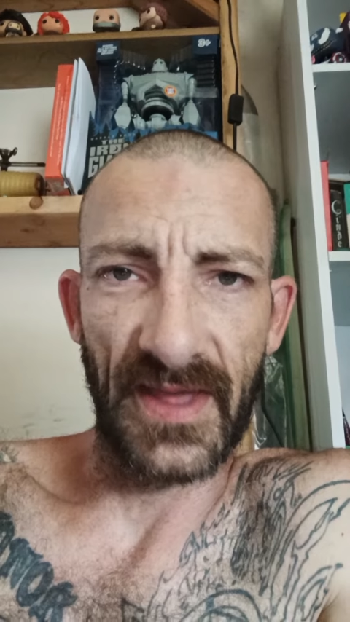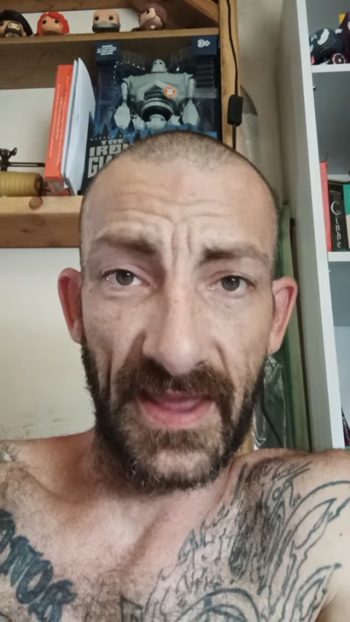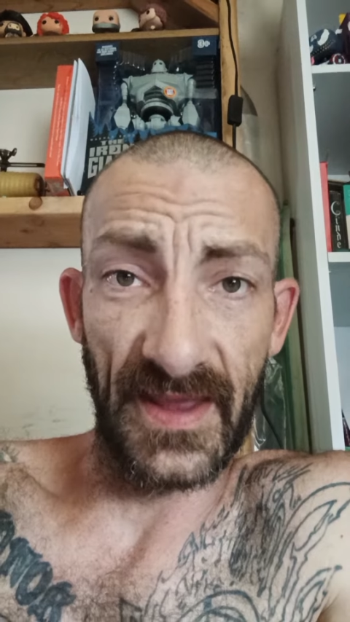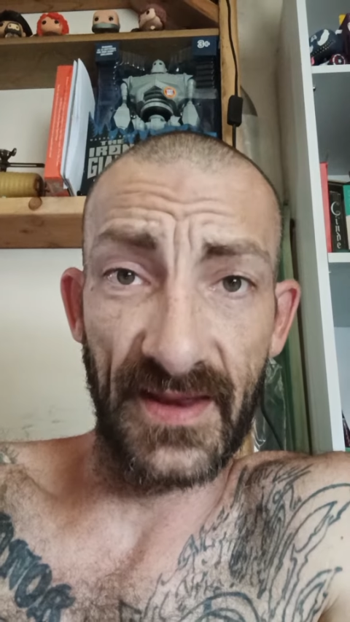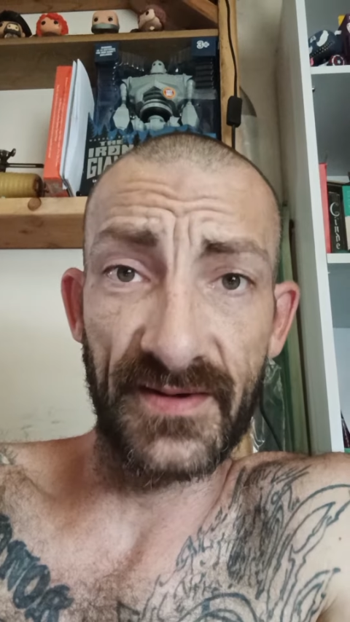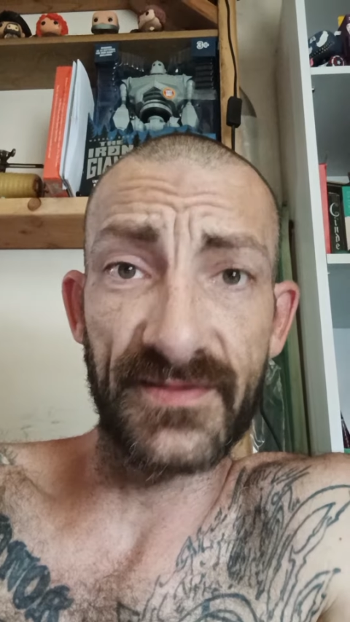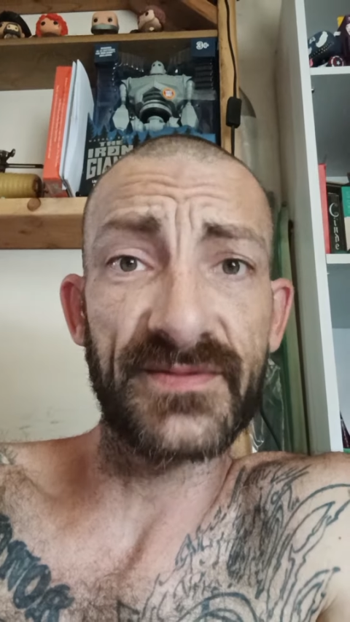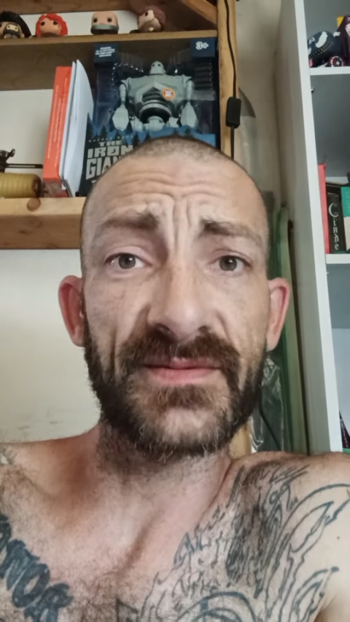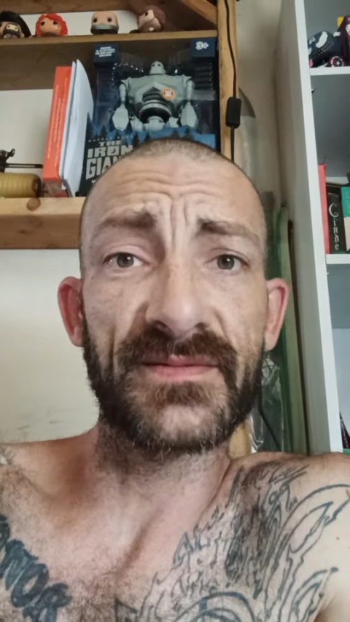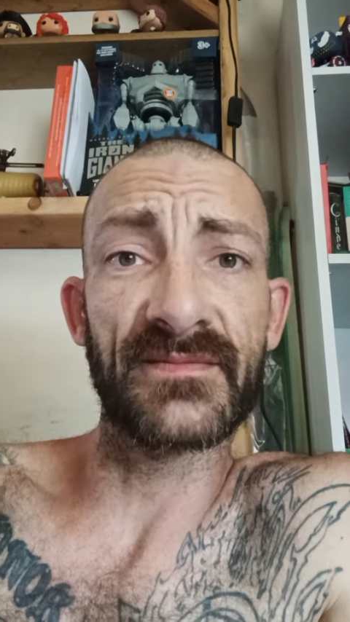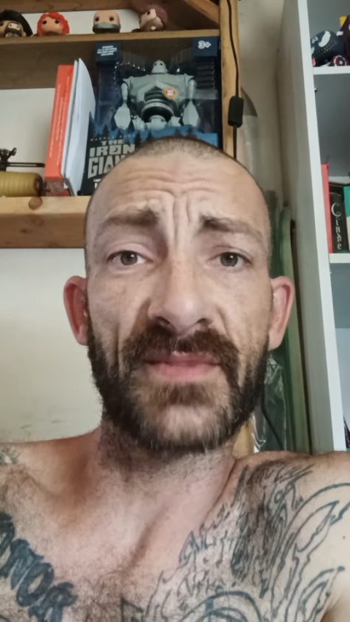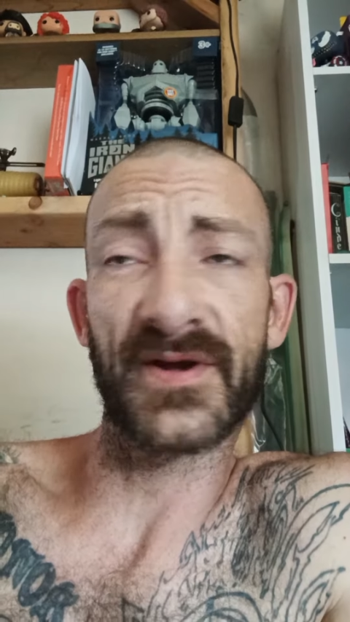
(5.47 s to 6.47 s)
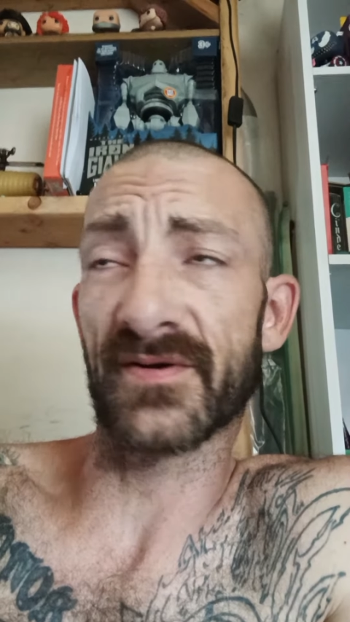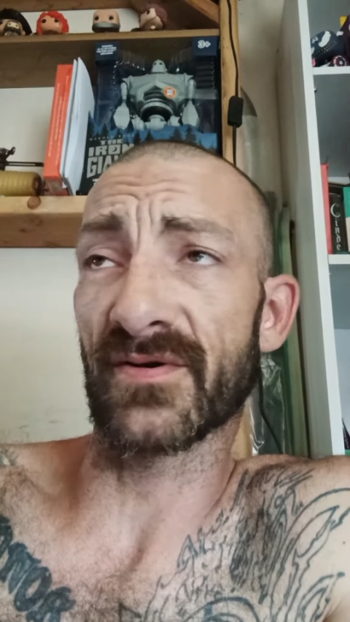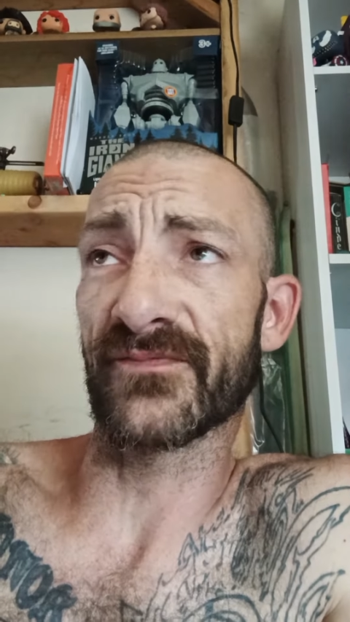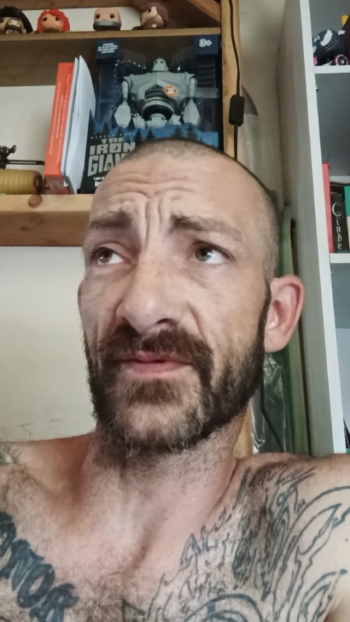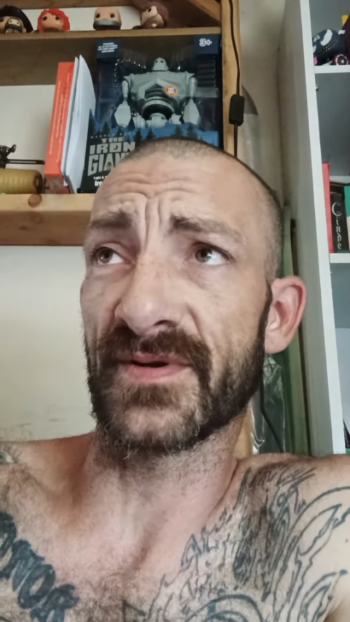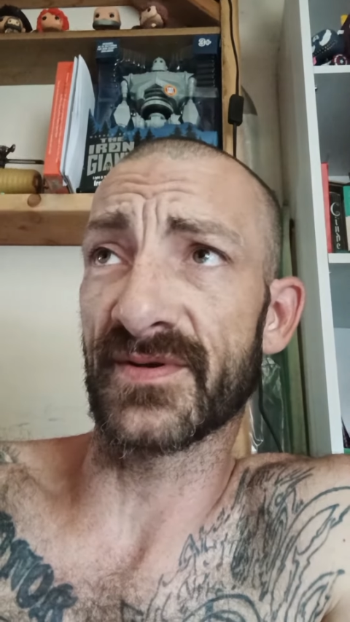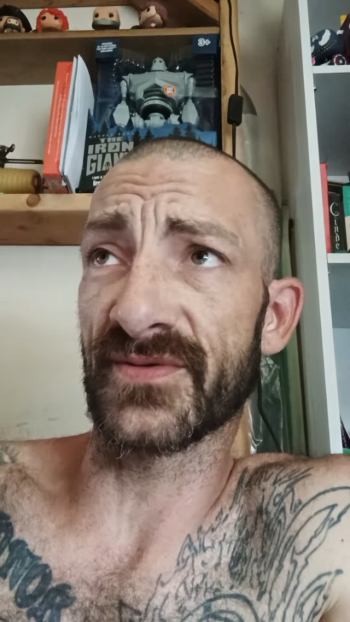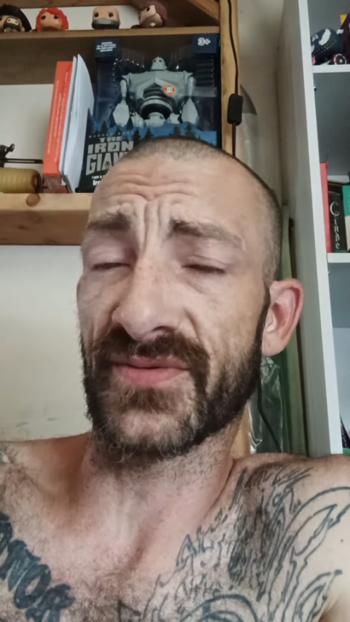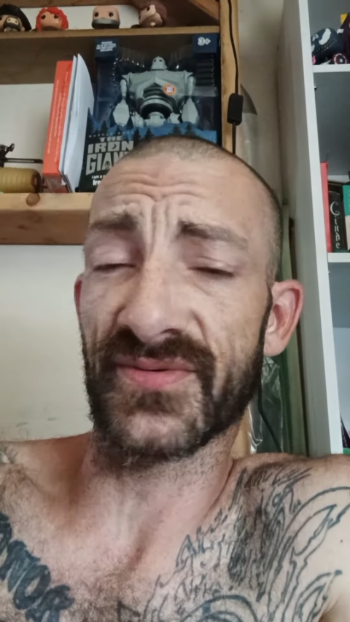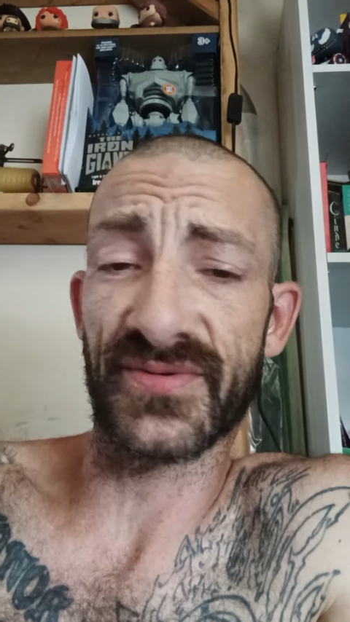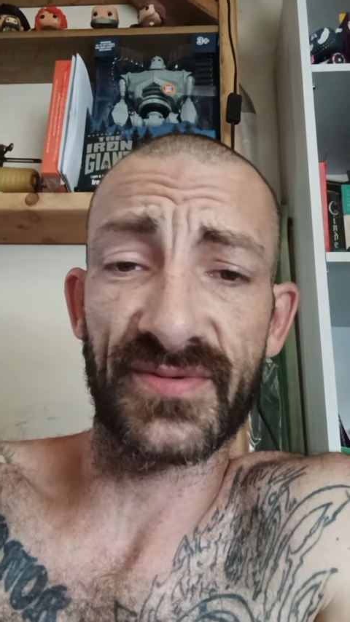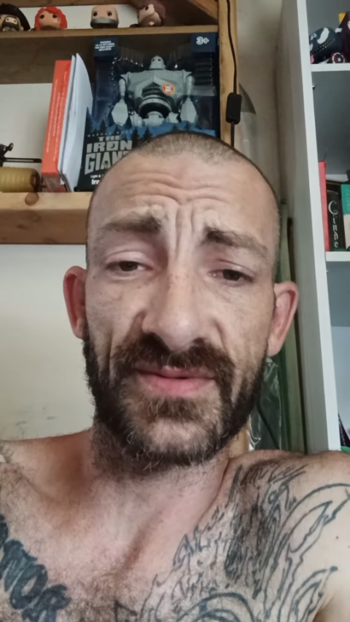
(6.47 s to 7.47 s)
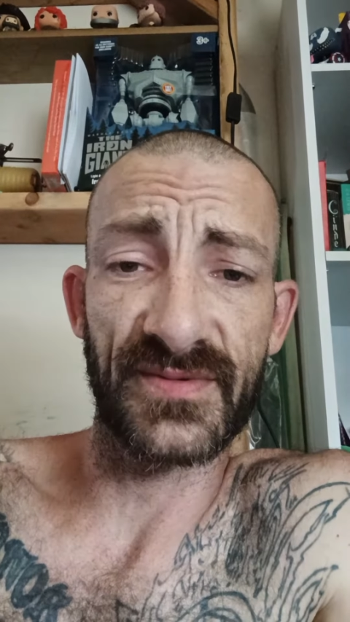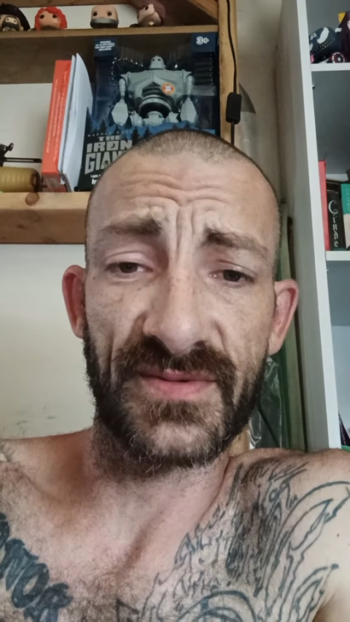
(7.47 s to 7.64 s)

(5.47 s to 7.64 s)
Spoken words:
and my girlfriend's,